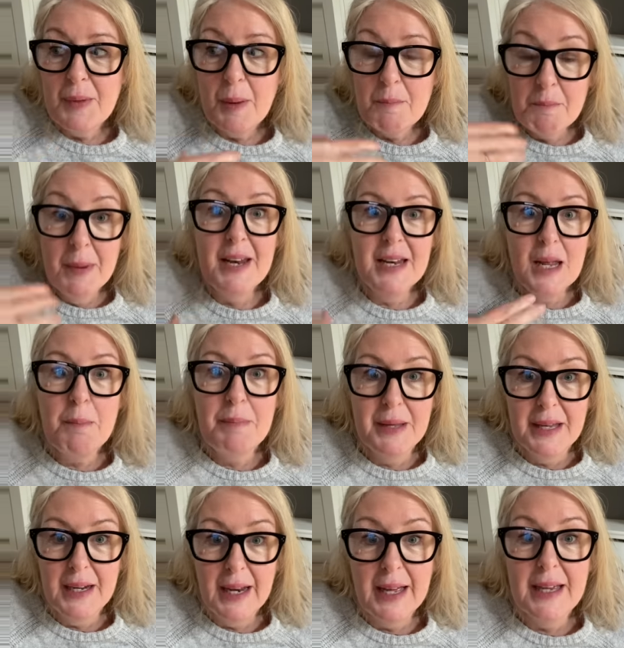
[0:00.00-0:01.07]

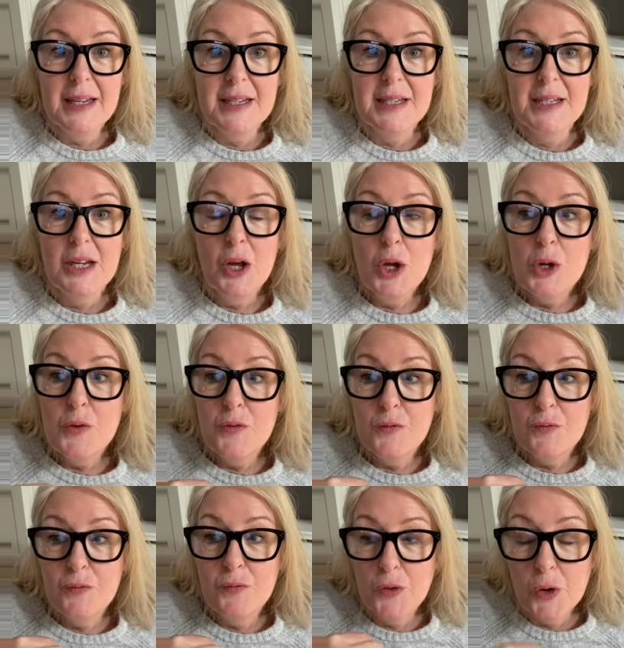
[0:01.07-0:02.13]
manipulate
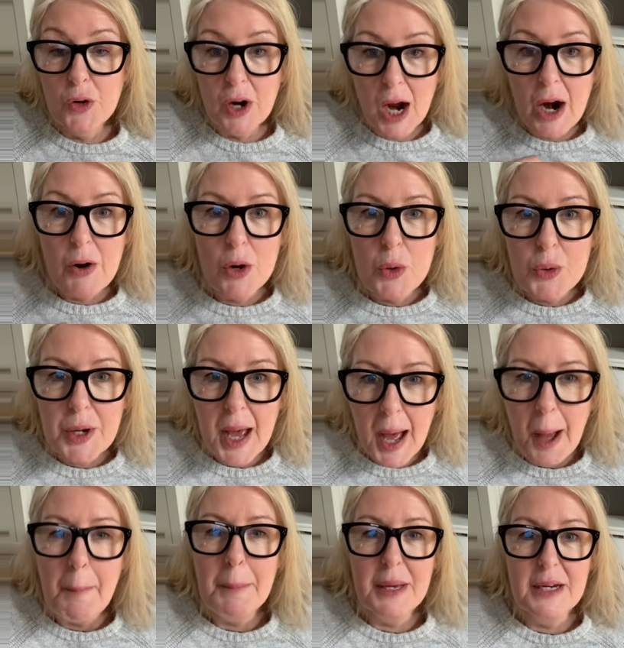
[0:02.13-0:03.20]
for our own
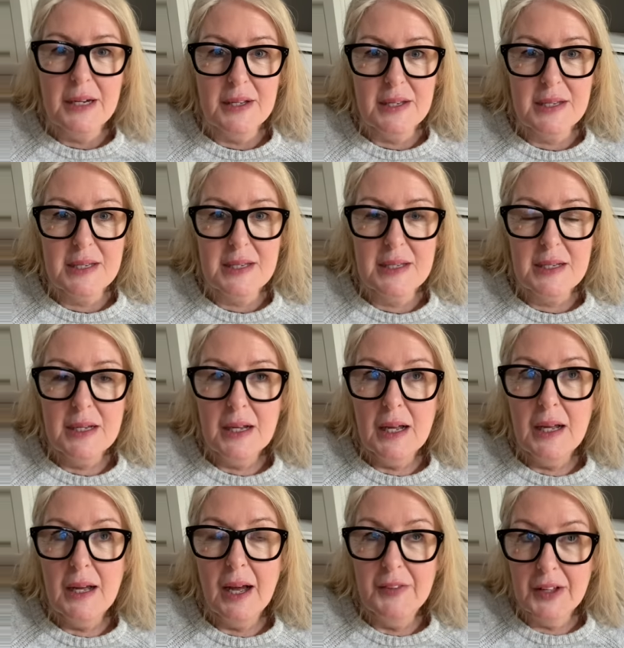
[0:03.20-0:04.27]
happiness.
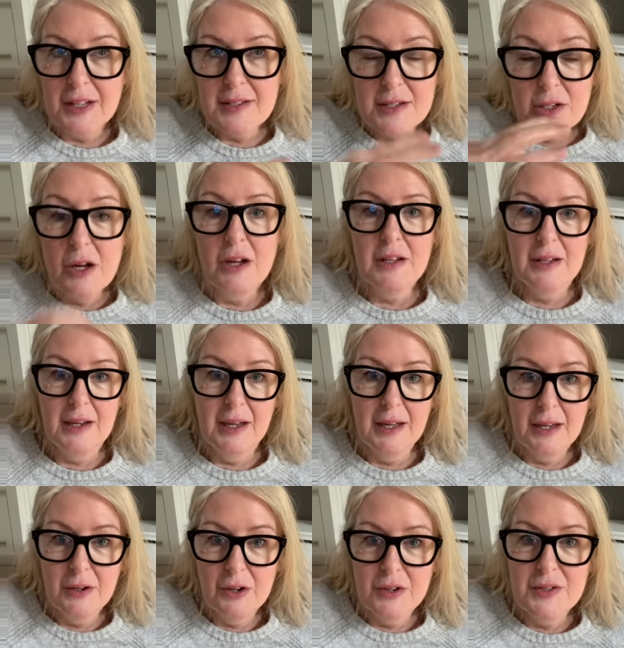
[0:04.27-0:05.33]
And that's not like
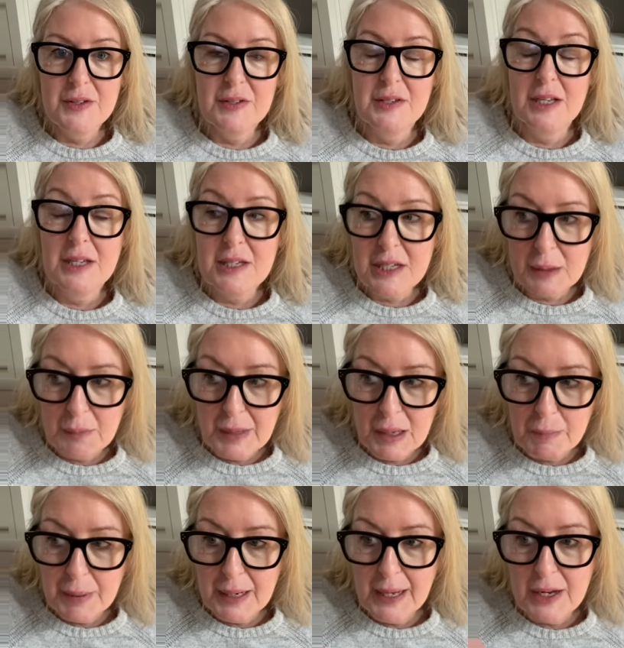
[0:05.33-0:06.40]
a narcissistic
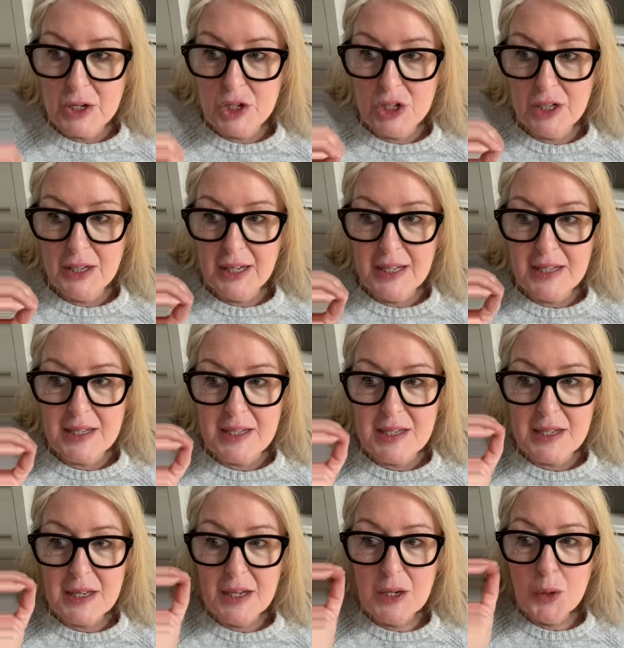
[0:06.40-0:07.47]
manipulation. It's
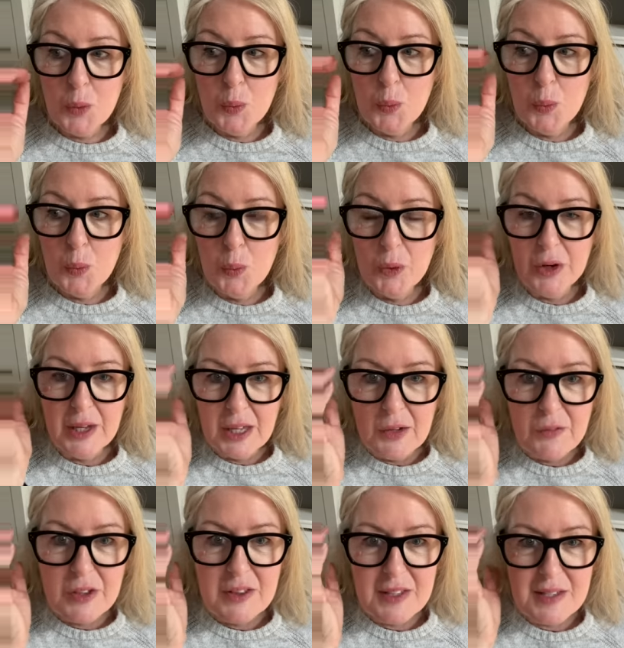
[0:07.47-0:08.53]
we're
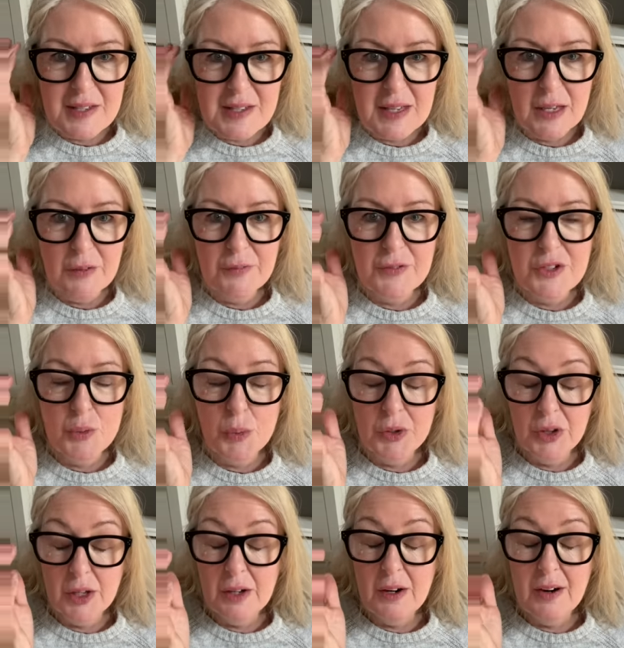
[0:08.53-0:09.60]
given this gift
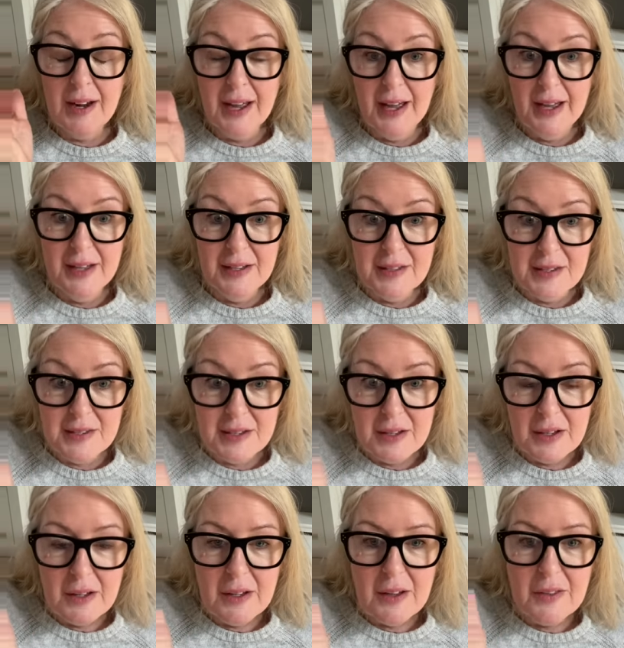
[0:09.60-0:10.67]
within our heads
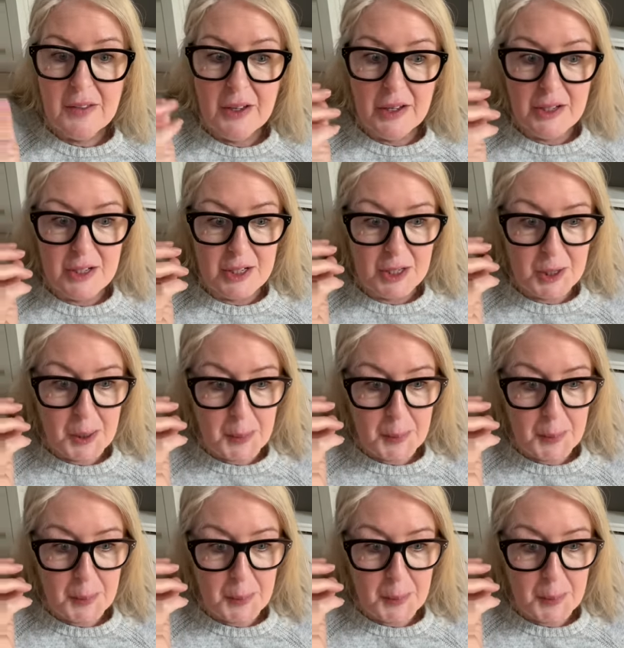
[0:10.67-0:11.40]
that